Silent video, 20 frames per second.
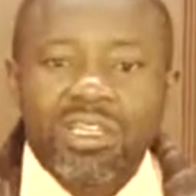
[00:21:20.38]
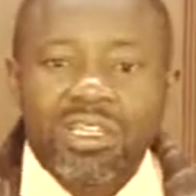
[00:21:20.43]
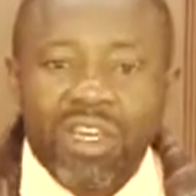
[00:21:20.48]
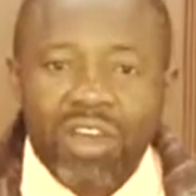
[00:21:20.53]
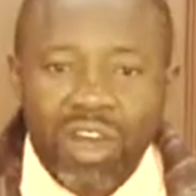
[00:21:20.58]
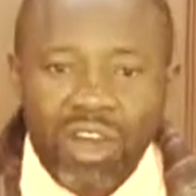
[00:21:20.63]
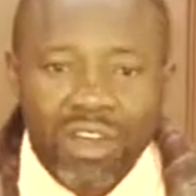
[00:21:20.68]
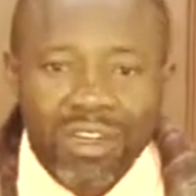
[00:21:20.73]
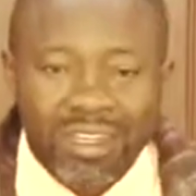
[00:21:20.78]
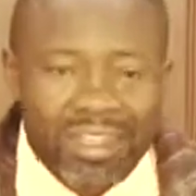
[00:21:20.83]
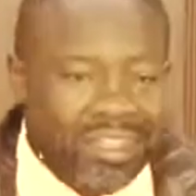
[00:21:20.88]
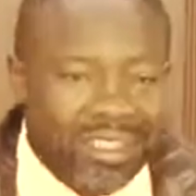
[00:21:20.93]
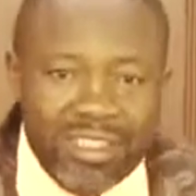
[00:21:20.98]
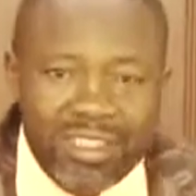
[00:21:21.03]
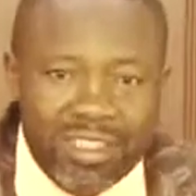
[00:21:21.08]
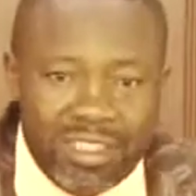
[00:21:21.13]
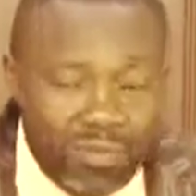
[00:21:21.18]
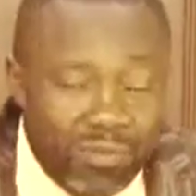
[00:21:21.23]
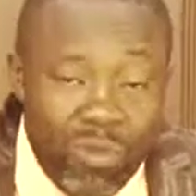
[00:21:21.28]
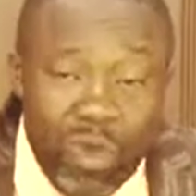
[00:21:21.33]

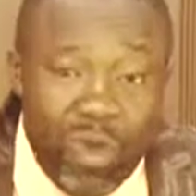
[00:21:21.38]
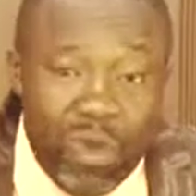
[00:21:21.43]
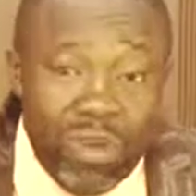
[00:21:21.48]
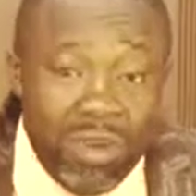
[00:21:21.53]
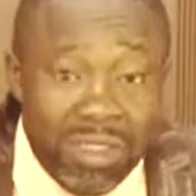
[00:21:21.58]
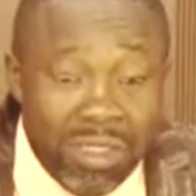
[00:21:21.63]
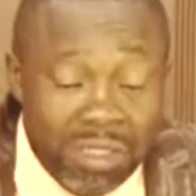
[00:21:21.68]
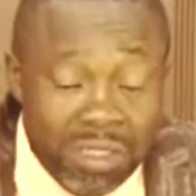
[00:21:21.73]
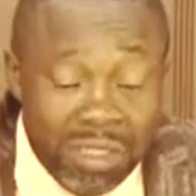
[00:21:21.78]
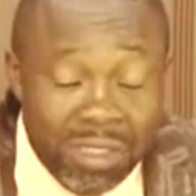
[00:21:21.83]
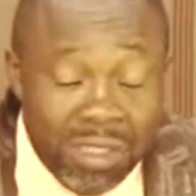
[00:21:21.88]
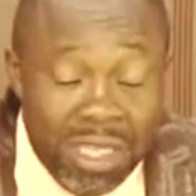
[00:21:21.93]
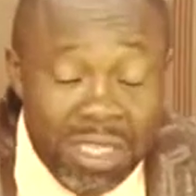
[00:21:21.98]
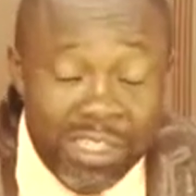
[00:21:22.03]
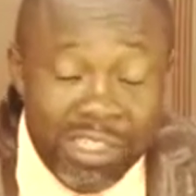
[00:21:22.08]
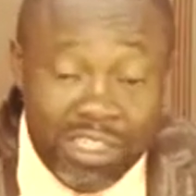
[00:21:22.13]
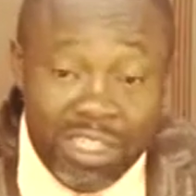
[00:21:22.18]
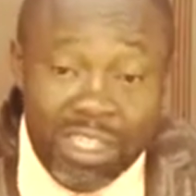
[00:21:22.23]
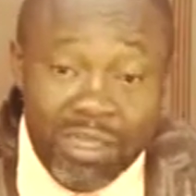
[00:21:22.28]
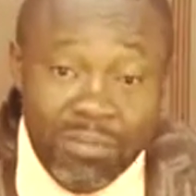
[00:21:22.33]
colony, small little
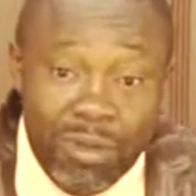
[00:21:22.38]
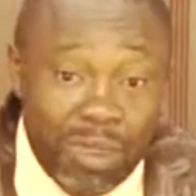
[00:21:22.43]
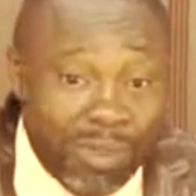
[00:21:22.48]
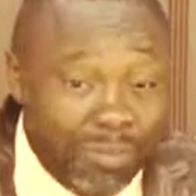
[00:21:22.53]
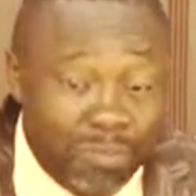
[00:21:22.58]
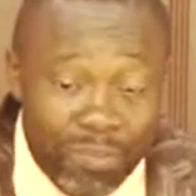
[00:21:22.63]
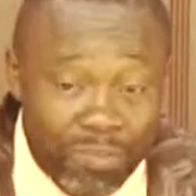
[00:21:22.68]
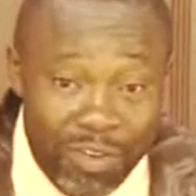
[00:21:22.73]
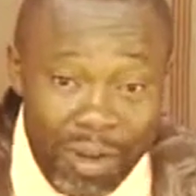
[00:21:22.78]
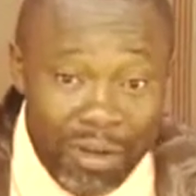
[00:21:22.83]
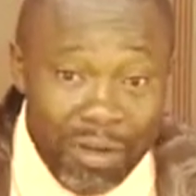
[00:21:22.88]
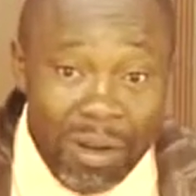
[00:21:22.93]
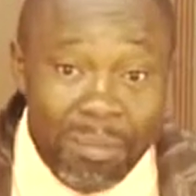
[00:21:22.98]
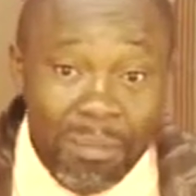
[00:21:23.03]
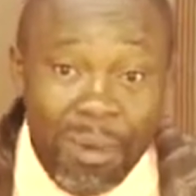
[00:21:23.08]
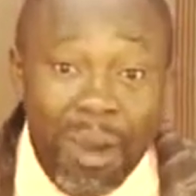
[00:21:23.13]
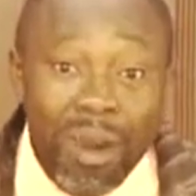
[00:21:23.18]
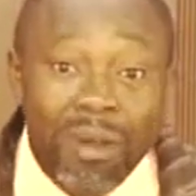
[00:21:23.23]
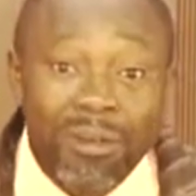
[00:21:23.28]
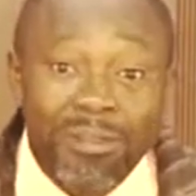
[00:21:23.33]
nation, but very
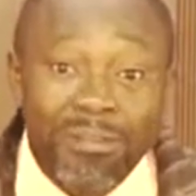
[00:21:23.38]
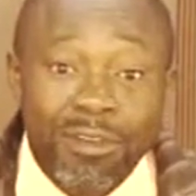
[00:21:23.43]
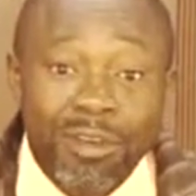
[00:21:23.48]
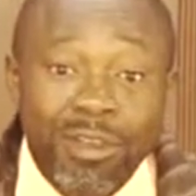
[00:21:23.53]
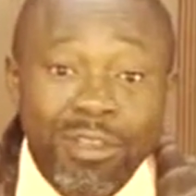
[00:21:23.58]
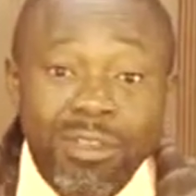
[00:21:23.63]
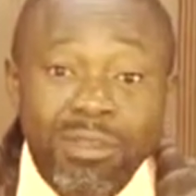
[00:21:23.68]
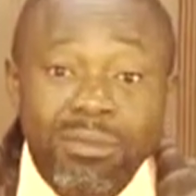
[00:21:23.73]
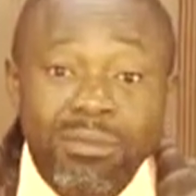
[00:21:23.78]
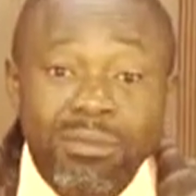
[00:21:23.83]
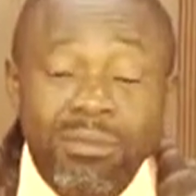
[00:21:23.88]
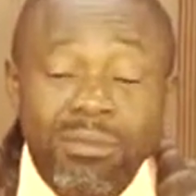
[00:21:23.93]
powerful